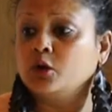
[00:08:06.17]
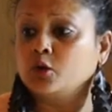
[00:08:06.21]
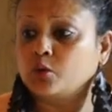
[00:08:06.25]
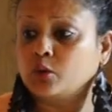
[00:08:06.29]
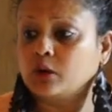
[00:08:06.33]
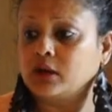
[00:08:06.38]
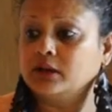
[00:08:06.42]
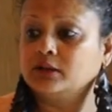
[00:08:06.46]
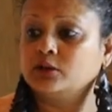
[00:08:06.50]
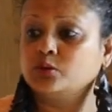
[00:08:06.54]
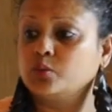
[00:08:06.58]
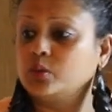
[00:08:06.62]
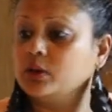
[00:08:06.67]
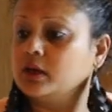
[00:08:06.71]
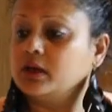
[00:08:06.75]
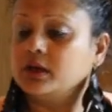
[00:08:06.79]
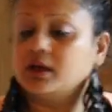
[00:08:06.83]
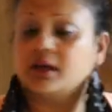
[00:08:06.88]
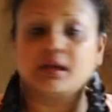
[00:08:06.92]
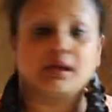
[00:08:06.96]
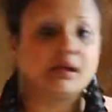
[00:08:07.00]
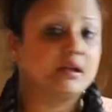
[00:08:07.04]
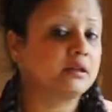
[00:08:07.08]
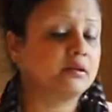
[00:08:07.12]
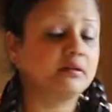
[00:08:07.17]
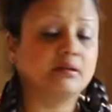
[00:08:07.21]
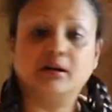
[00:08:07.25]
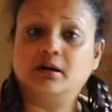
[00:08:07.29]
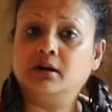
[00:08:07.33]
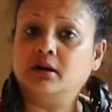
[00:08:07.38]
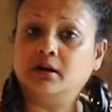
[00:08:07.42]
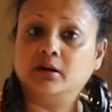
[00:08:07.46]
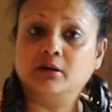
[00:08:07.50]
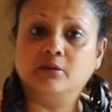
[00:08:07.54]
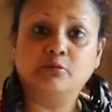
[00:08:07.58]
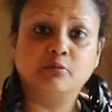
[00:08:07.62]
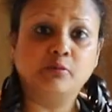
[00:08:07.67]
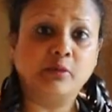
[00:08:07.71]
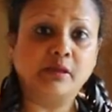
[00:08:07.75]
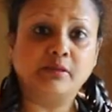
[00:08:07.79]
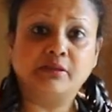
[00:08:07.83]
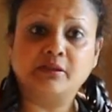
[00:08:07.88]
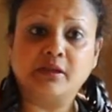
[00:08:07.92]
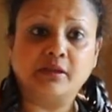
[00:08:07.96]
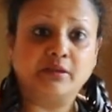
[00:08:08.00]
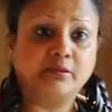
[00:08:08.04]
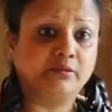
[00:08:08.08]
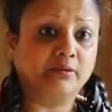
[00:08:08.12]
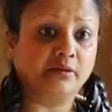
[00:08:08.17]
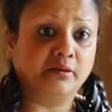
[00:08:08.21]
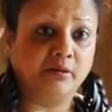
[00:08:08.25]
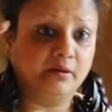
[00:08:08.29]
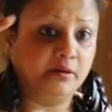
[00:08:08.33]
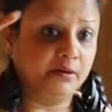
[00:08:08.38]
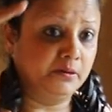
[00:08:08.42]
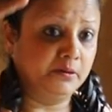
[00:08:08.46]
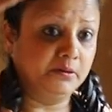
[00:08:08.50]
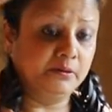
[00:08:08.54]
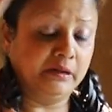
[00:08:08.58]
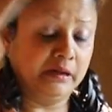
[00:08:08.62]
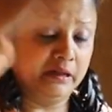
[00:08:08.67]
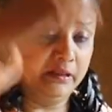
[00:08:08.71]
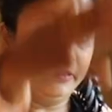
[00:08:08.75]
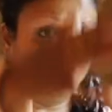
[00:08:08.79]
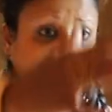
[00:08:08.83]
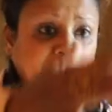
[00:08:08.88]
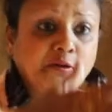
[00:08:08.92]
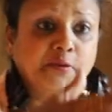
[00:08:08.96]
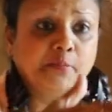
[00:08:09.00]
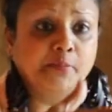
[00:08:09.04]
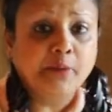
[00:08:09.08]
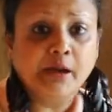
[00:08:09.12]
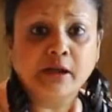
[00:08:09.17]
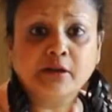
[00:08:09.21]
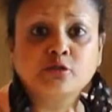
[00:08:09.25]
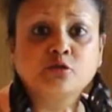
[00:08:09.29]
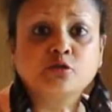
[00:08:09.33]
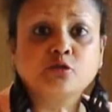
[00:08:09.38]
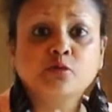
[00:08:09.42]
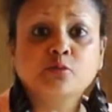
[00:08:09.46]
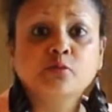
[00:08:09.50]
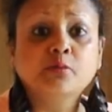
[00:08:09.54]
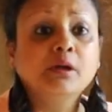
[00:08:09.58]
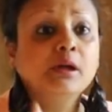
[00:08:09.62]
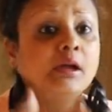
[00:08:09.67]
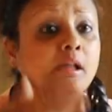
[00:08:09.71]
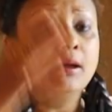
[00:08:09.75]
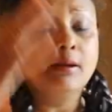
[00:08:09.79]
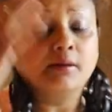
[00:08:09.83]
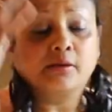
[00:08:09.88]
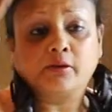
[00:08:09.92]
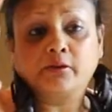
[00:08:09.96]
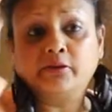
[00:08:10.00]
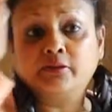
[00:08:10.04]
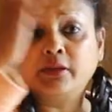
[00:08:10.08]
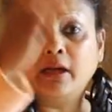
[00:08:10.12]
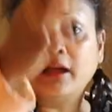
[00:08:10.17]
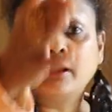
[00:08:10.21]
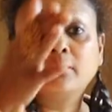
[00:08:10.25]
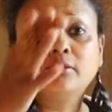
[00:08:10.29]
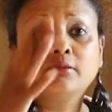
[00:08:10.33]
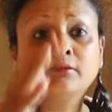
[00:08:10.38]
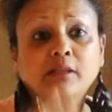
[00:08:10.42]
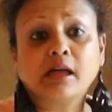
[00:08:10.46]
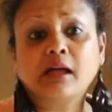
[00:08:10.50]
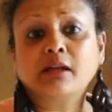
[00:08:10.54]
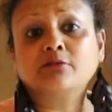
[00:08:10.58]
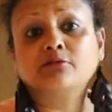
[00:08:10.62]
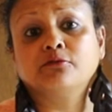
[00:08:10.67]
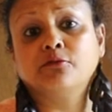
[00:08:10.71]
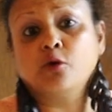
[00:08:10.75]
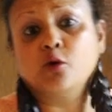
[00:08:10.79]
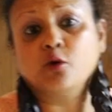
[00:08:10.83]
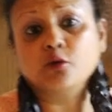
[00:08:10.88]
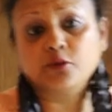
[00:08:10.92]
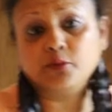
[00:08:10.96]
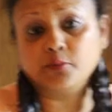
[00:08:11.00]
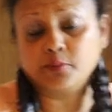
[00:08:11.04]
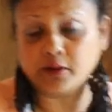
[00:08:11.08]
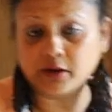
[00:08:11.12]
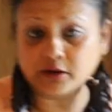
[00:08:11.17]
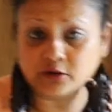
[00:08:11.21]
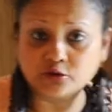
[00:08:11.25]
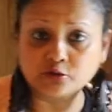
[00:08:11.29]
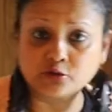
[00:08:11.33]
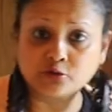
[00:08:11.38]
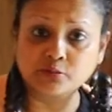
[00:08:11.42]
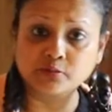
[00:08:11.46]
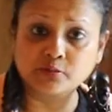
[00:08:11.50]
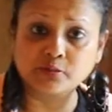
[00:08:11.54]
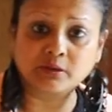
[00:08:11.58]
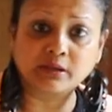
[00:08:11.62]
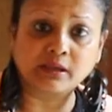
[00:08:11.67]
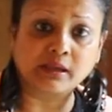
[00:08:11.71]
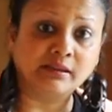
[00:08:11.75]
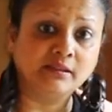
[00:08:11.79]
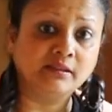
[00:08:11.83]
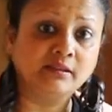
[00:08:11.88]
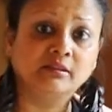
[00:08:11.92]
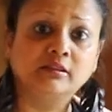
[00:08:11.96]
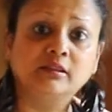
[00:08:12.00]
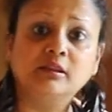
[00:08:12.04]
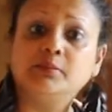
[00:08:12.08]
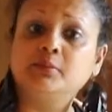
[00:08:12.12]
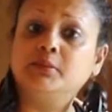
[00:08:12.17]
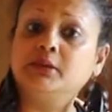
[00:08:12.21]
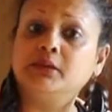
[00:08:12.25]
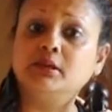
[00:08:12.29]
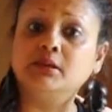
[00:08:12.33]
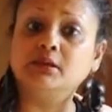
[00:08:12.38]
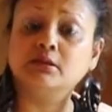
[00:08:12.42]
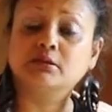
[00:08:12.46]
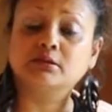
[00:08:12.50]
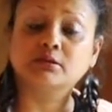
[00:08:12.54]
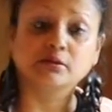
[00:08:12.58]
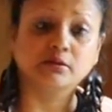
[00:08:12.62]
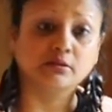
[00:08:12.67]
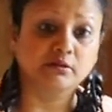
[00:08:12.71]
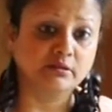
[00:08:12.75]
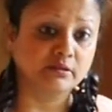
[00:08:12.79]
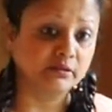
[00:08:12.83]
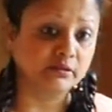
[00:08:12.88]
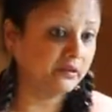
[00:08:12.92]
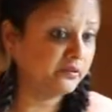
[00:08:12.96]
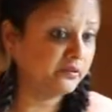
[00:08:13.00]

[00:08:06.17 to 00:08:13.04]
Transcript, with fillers: right where uh, where there's uh, another bedroom, because that that fourth bedroom can easily be turned.